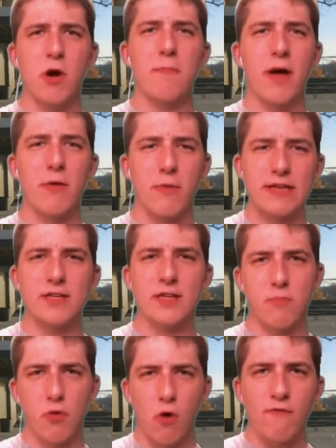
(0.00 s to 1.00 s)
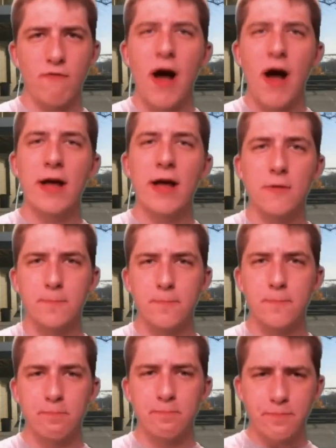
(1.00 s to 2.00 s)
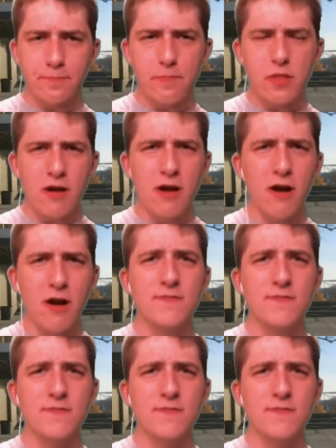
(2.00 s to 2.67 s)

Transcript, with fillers: by raising the profile mm.